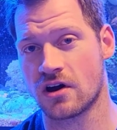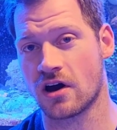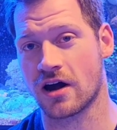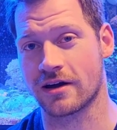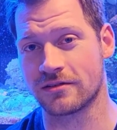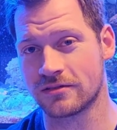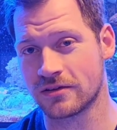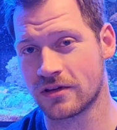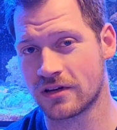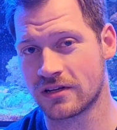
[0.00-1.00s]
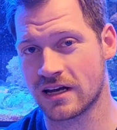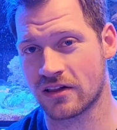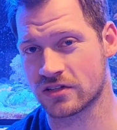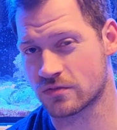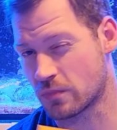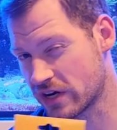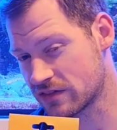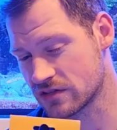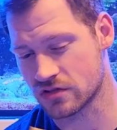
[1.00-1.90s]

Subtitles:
All right, now let's break this